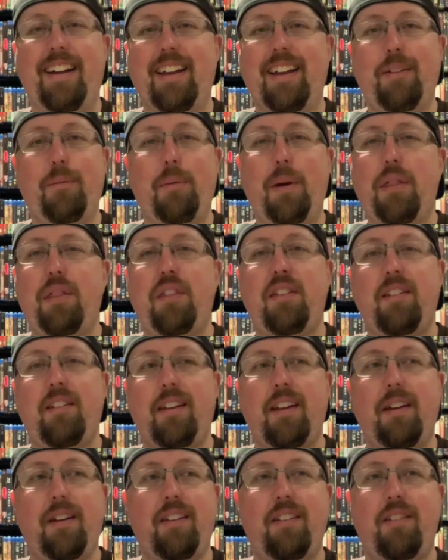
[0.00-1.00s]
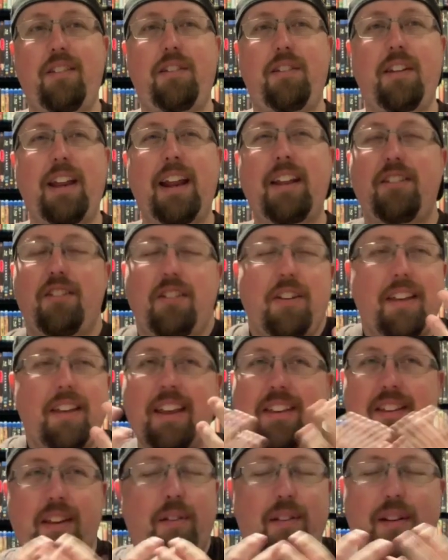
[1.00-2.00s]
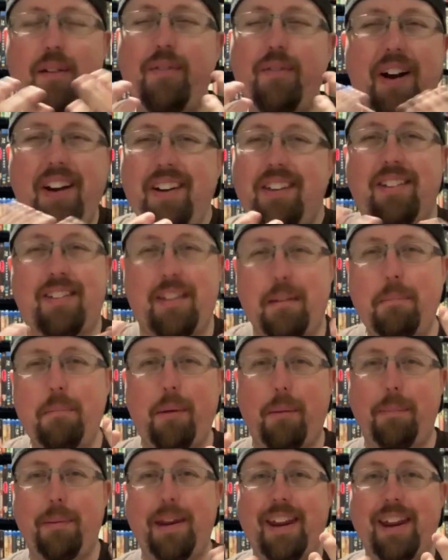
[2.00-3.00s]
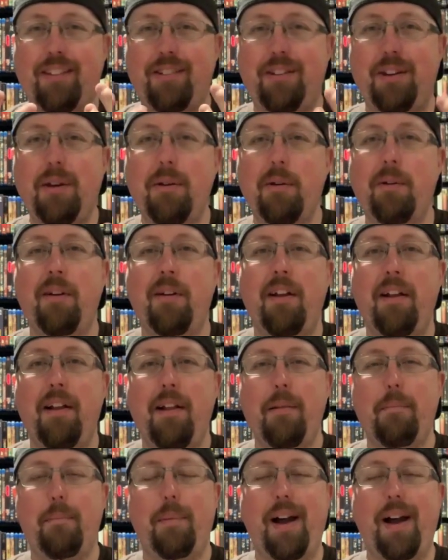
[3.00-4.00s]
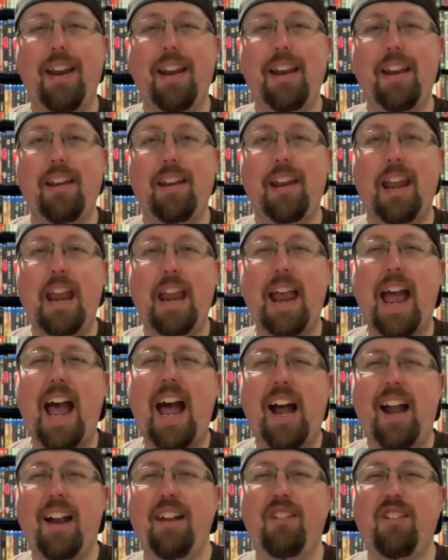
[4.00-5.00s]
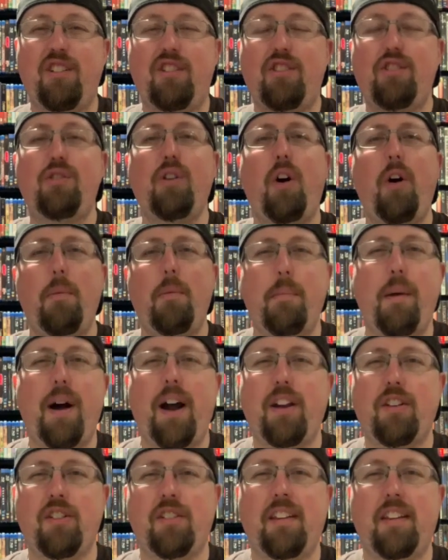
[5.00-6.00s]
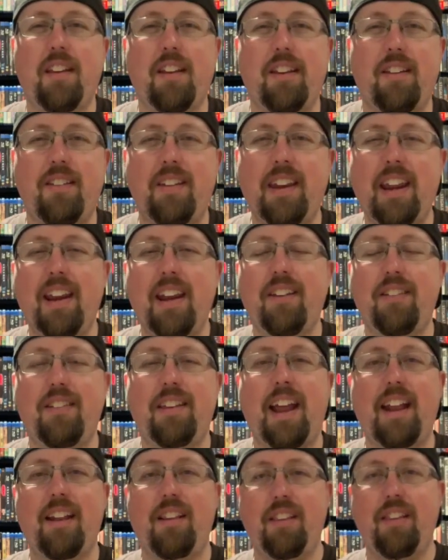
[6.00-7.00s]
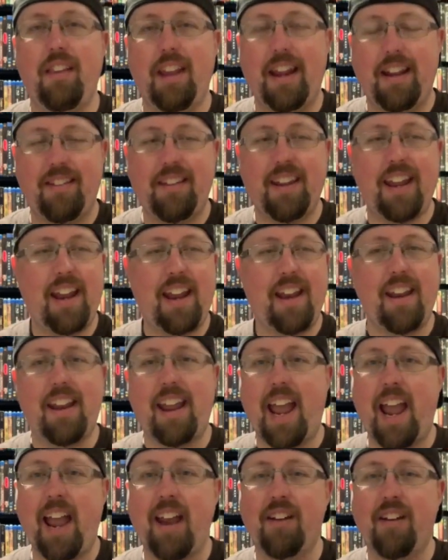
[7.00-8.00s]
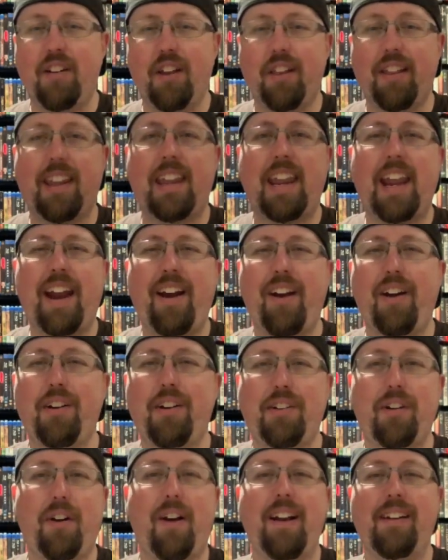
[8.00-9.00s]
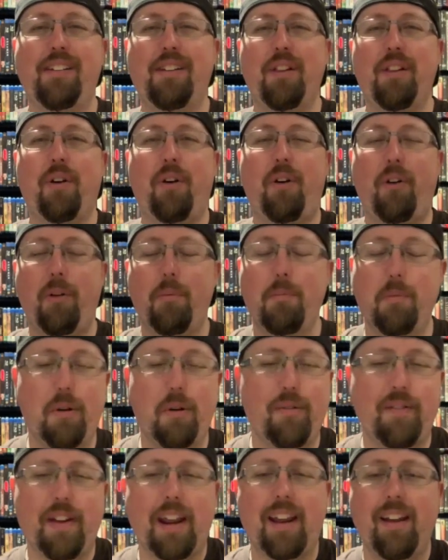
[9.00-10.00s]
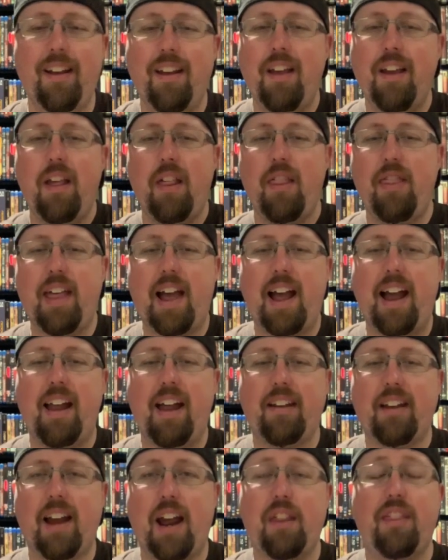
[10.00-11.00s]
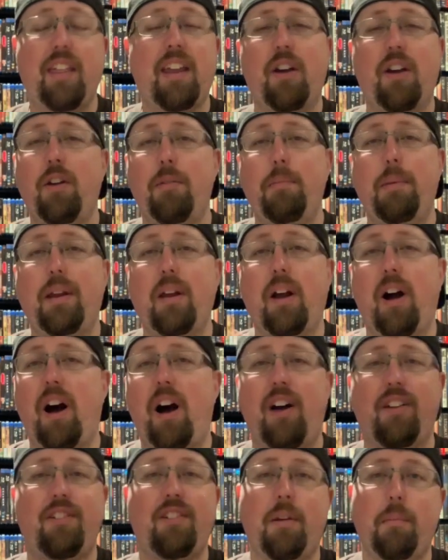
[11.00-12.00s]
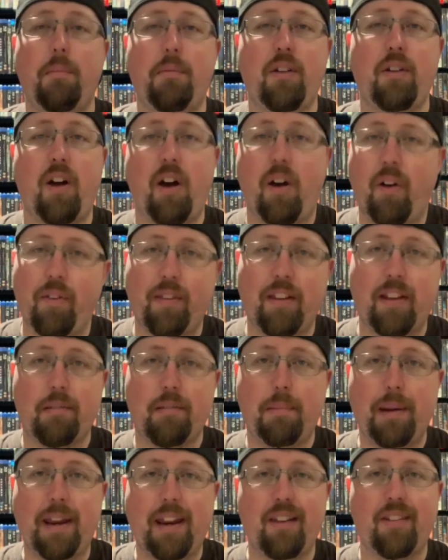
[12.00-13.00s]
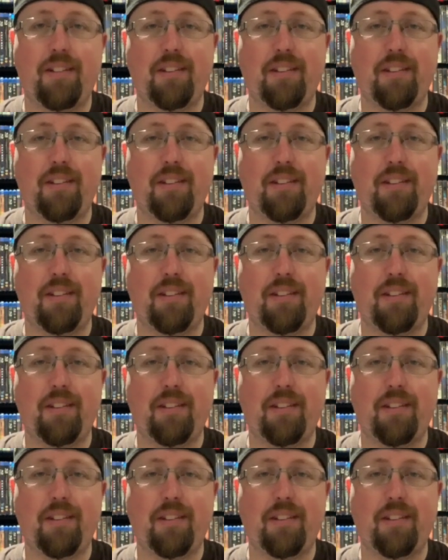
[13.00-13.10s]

It's a very simple piece too, but it adds so much to the scenes that it's in and to the character and to the whole movie that I think it would be awesome to own this piece.